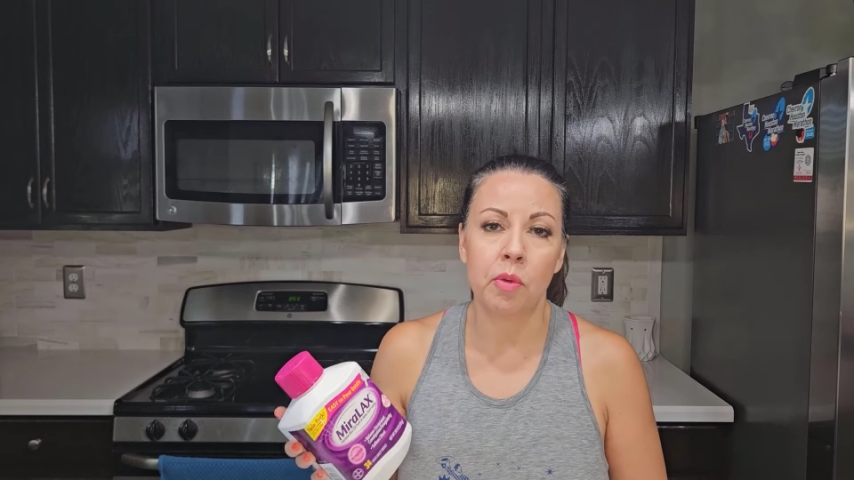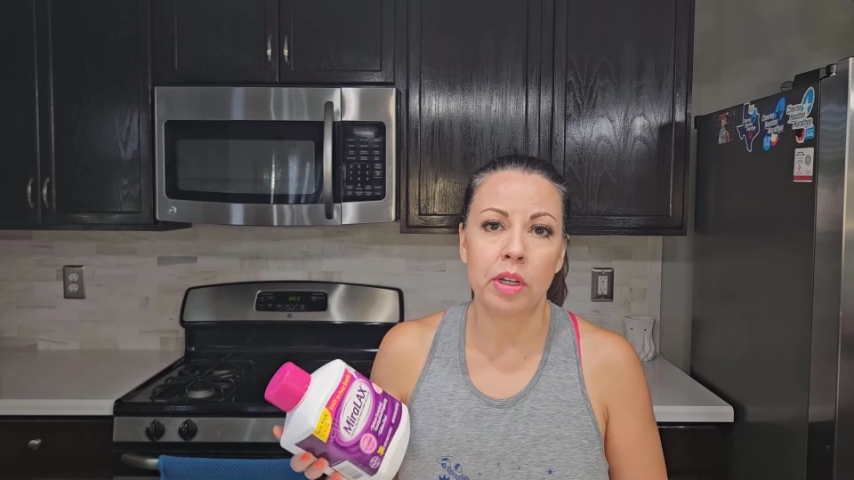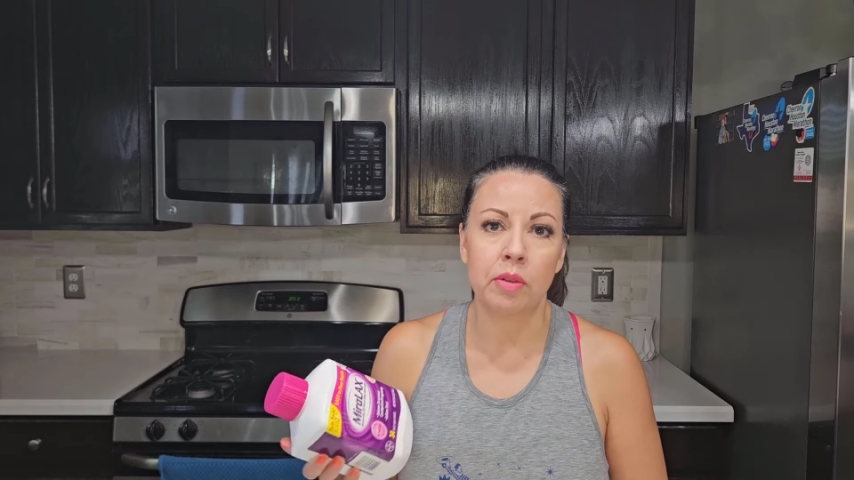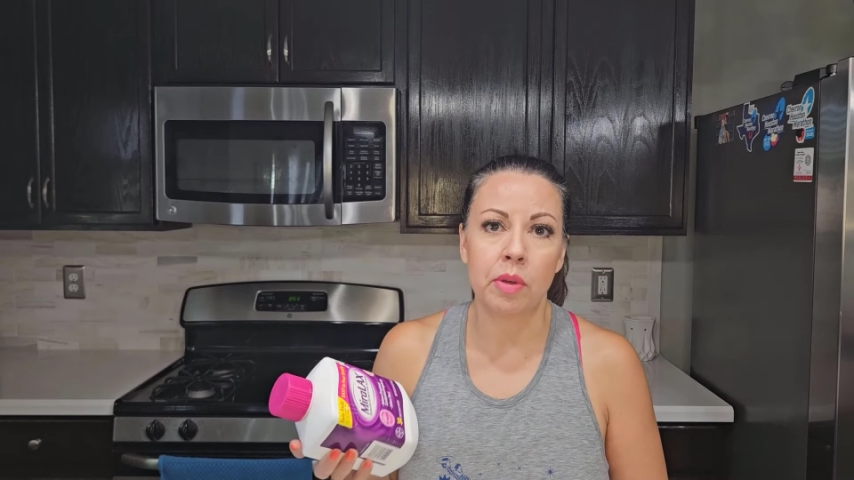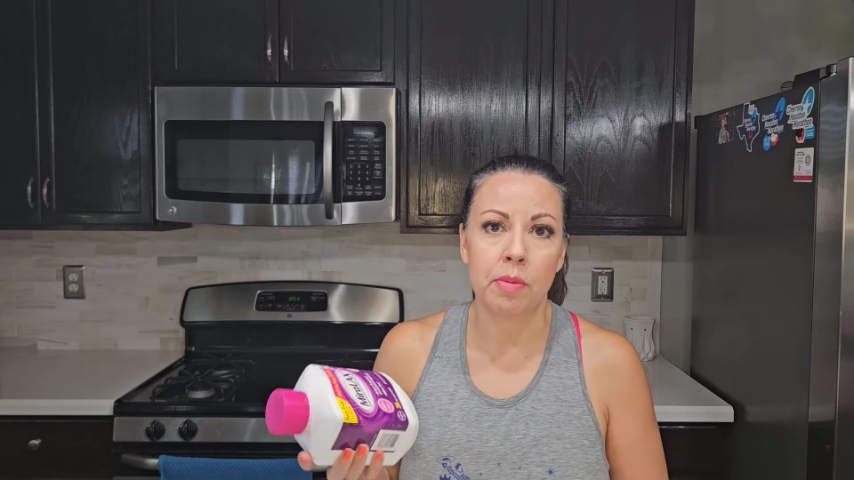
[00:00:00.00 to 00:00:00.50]

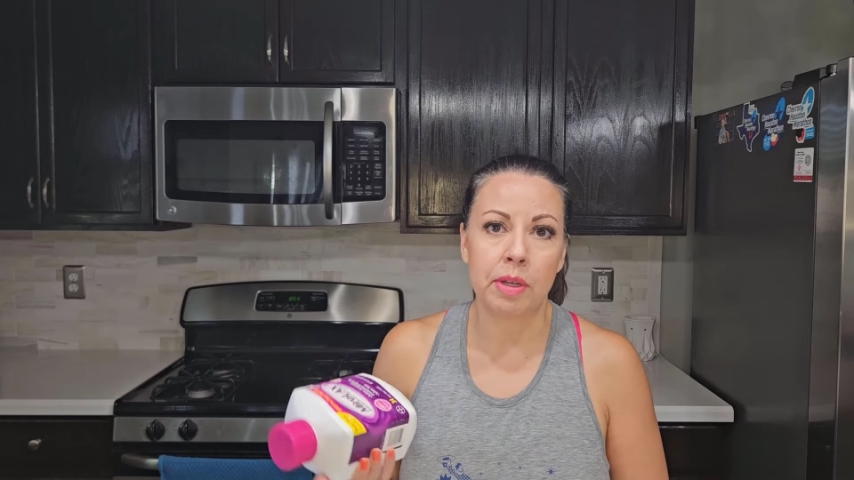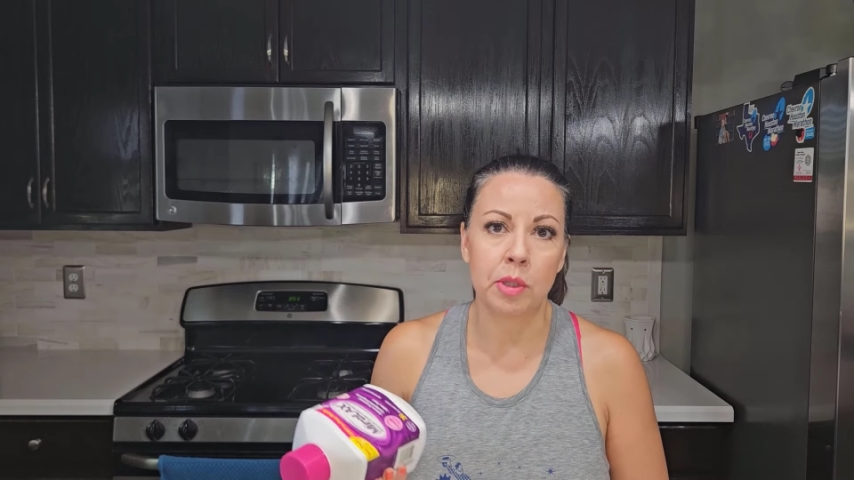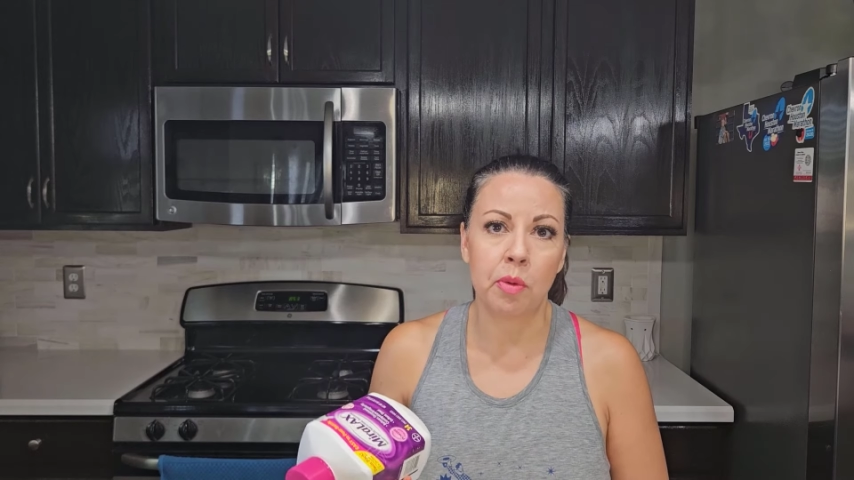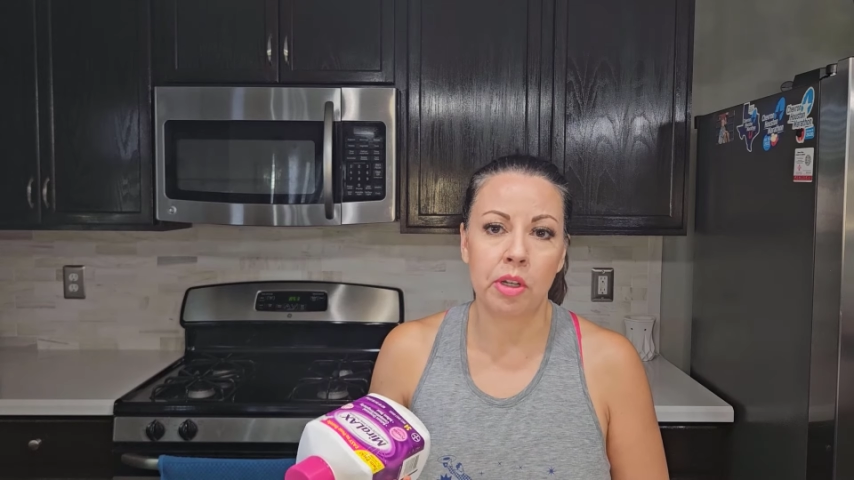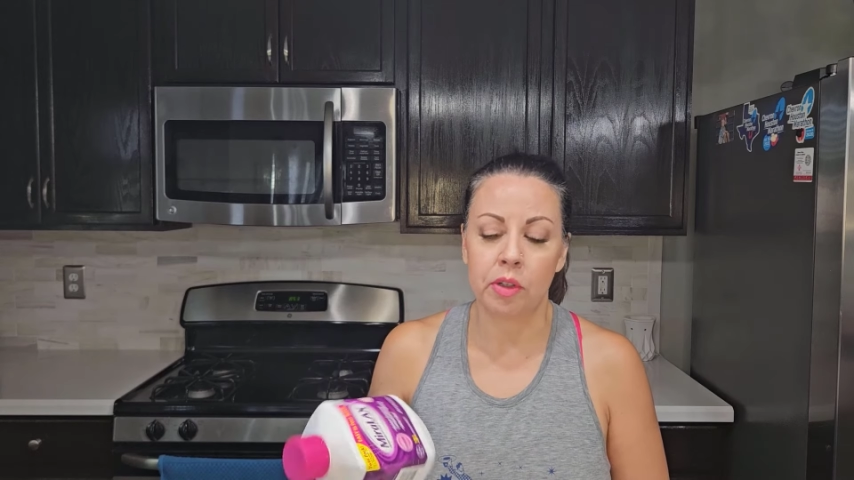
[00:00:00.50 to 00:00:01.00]
morning with my
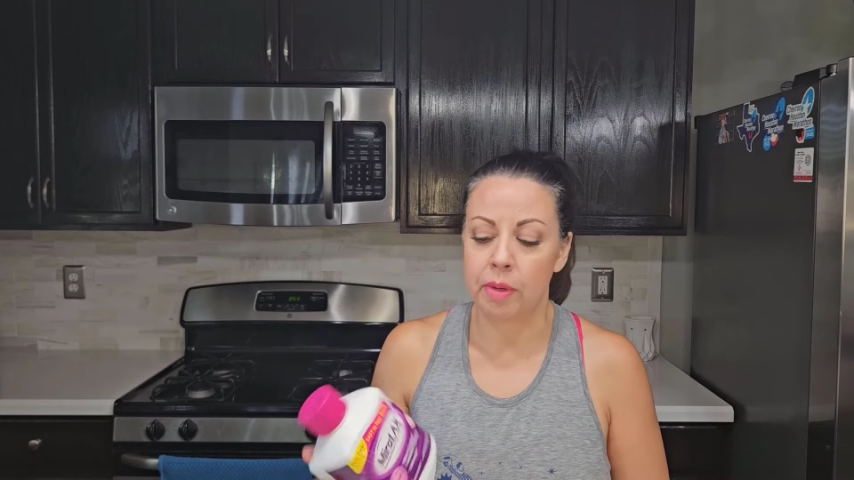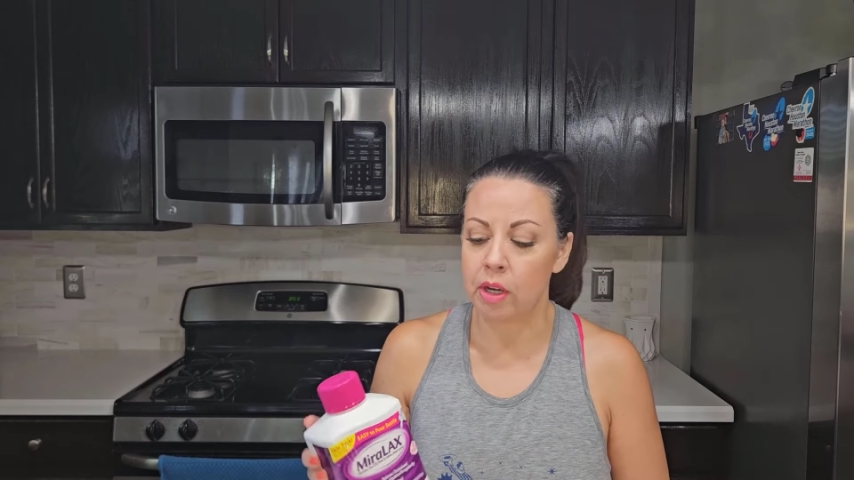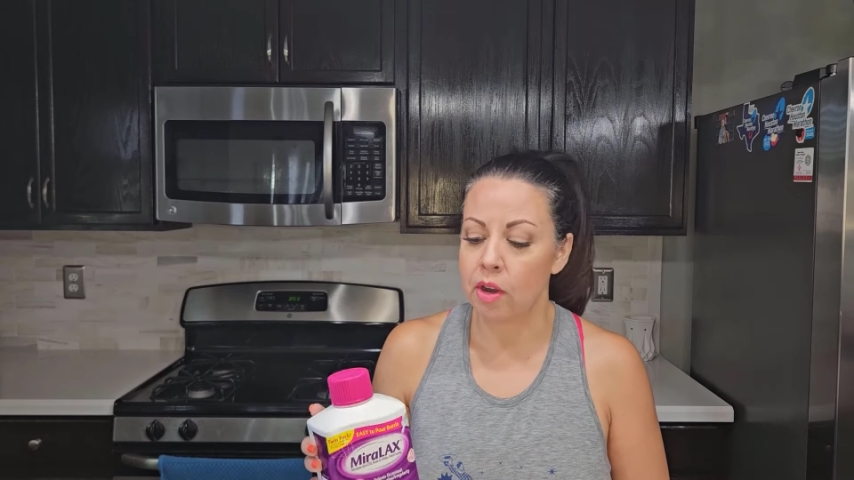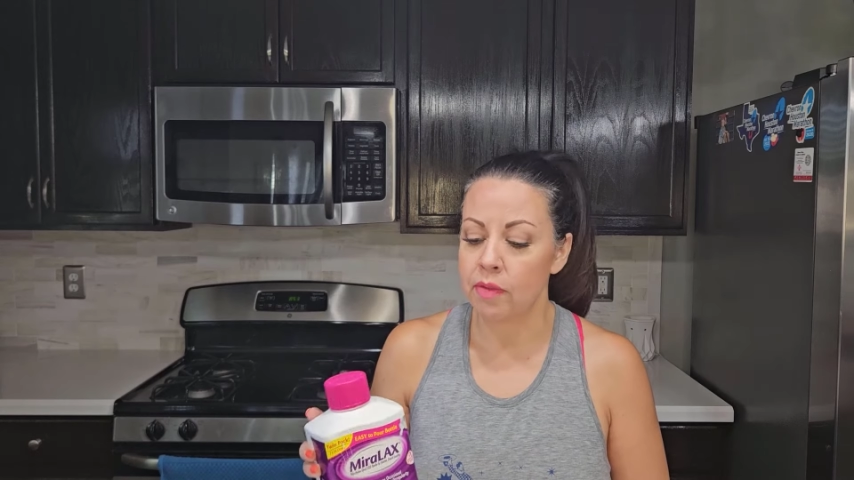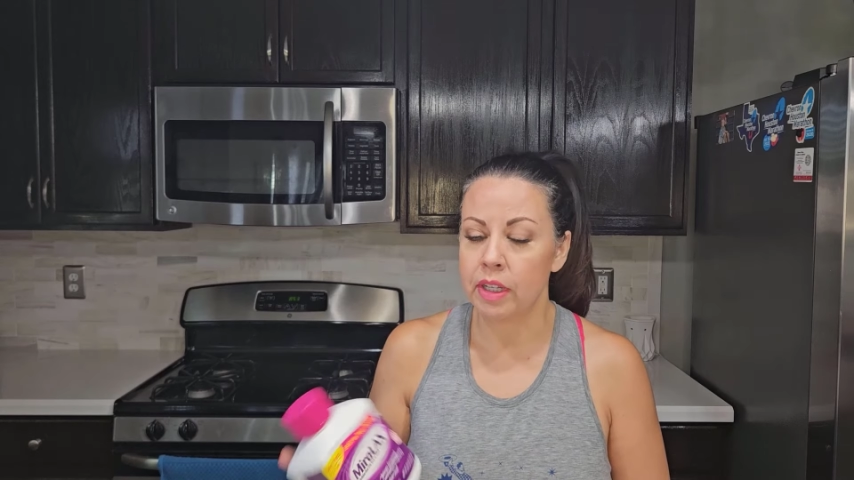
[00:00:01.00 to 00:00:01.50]
Spark or
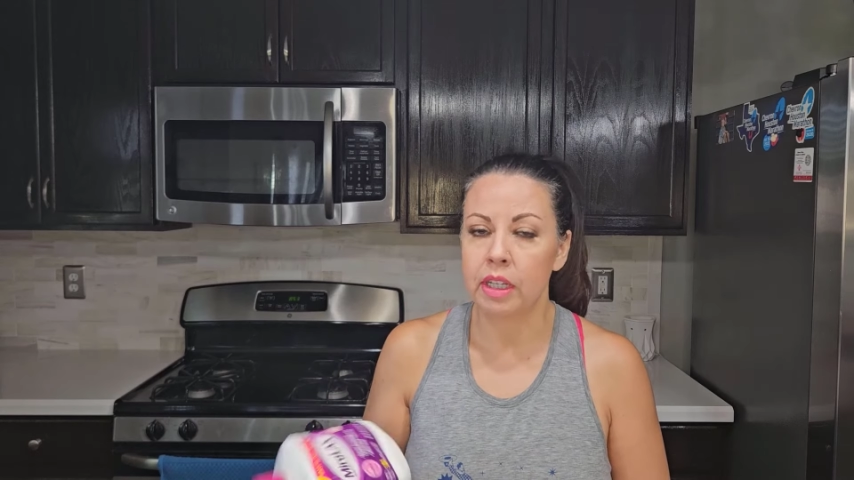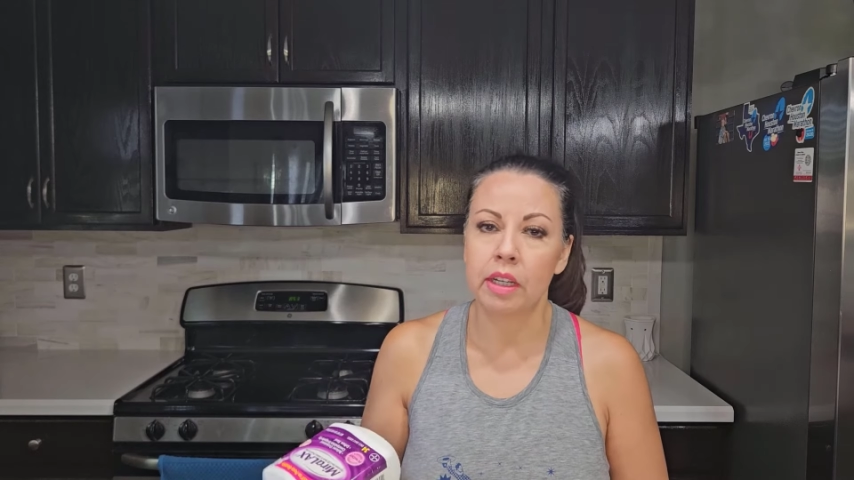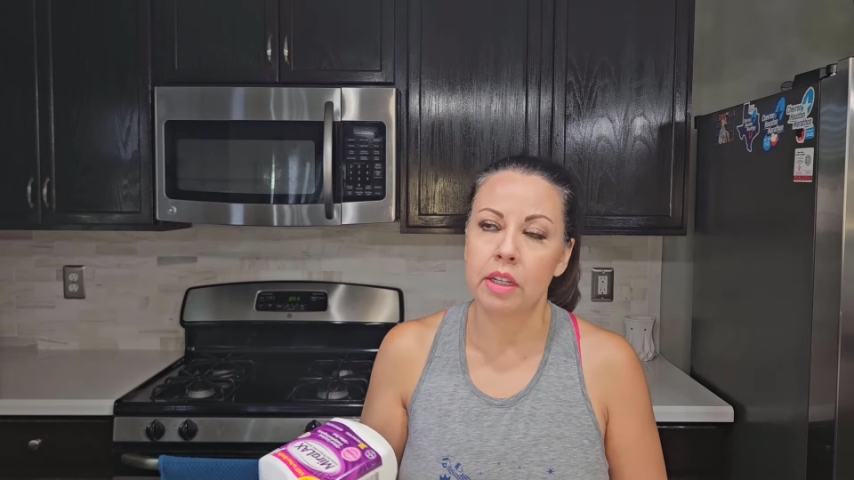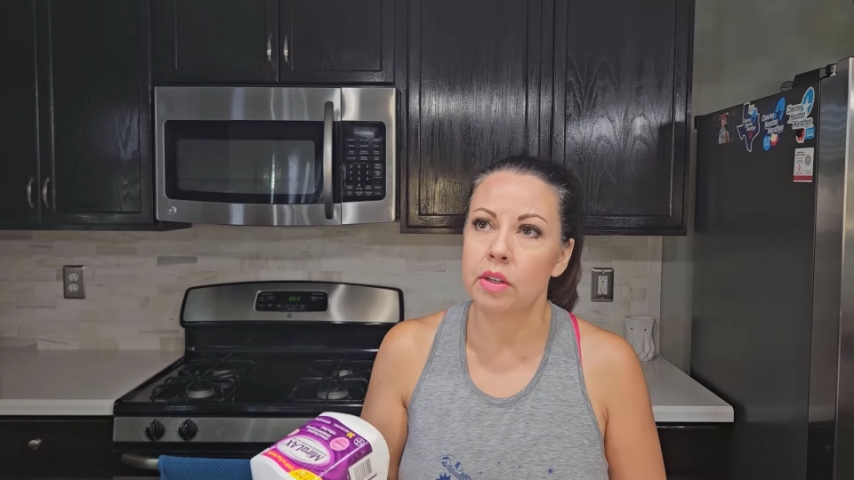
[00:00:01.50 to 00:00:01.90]
my coffee.